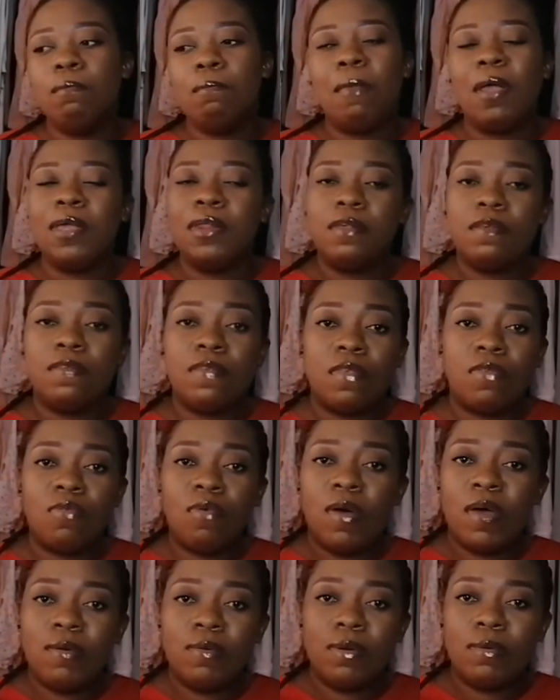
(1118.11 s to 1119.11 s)
Mine is a
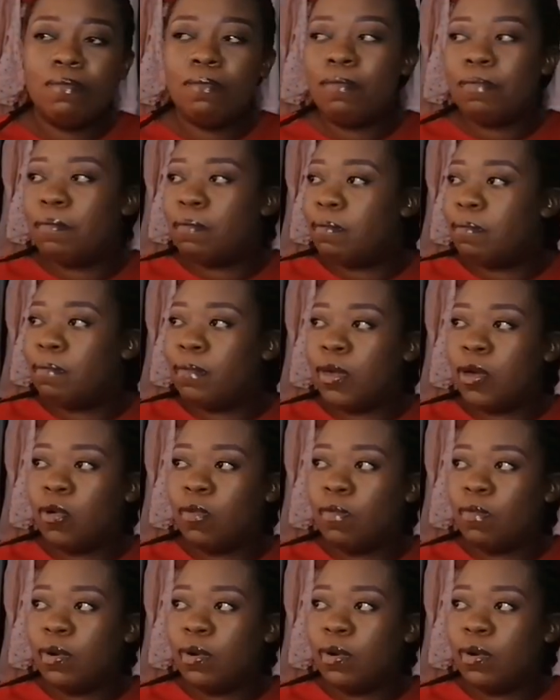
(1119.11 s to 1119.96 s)
200 ml